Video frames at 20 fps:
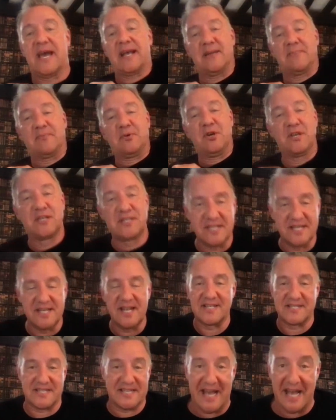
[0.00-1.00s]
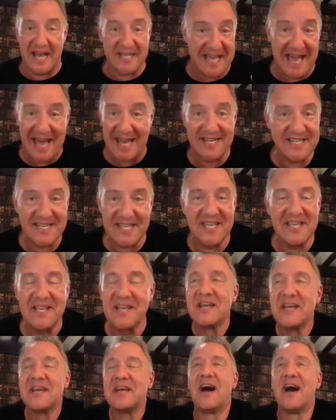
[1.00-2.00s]
person, as Andy,
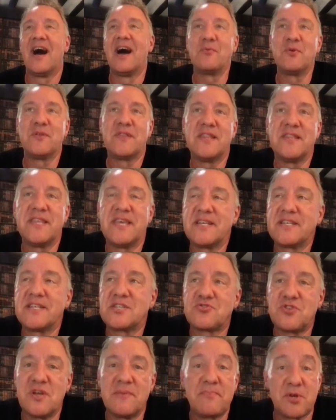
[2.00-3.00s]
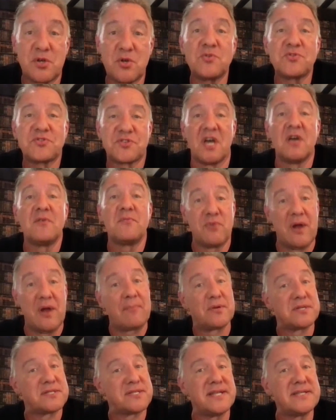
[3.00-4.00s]
within the industry, but also
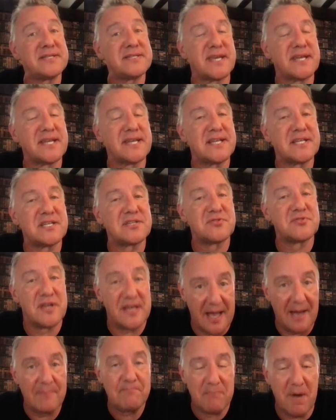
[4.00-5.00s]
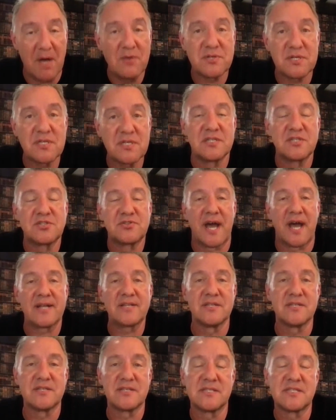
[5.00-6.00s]
representing an industry. And most
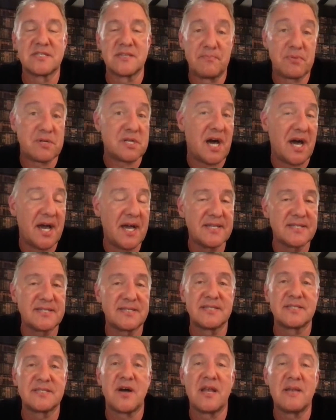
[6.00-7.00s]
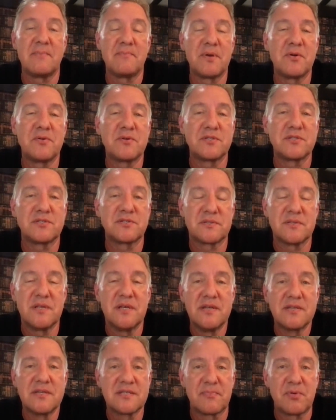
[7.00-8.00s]
contractors and suppliers, design and build
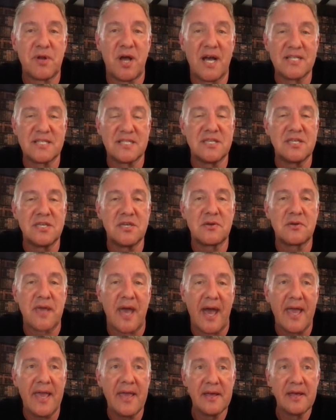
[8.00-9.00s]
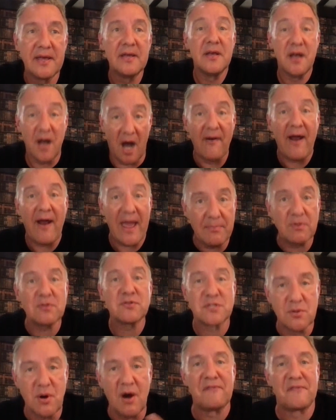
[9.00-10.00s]
suppliers in the UK are able
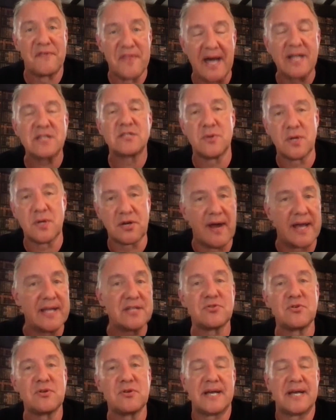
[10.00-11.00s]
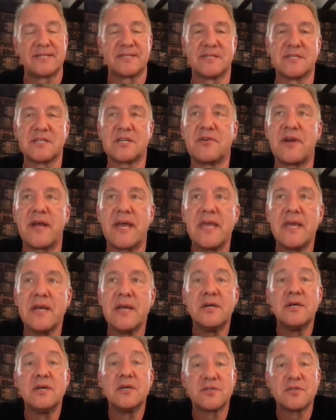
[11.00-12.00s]
to offer that to a greater or lesser degree.
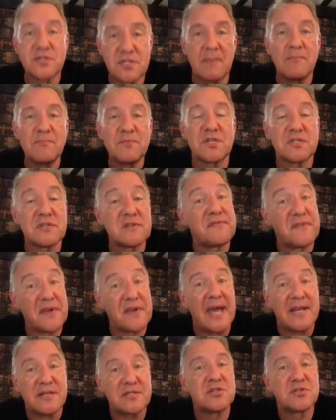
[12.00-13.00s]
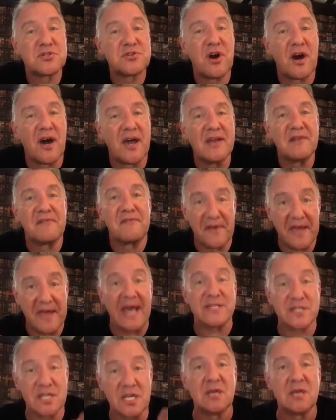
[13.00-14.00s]
Some just forget to try and
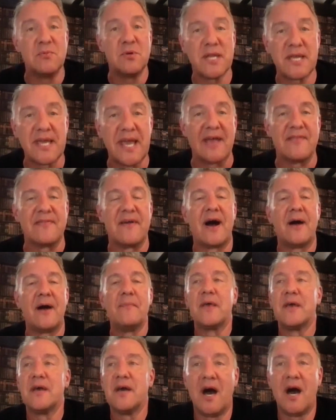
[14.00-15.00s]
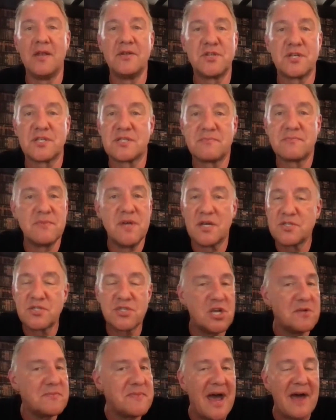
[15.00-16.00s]
forget to communicate that and just
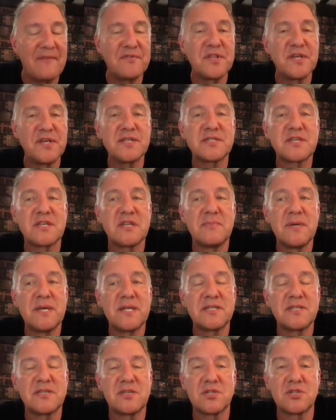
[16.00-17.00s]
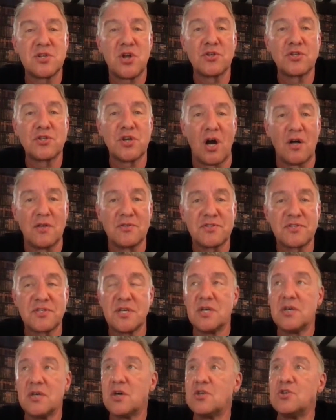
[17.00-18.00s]
assume that everything's going to be a decision on cost,
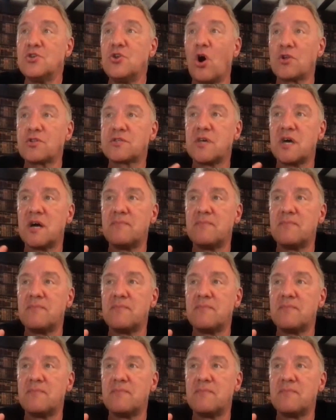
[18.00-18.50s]
not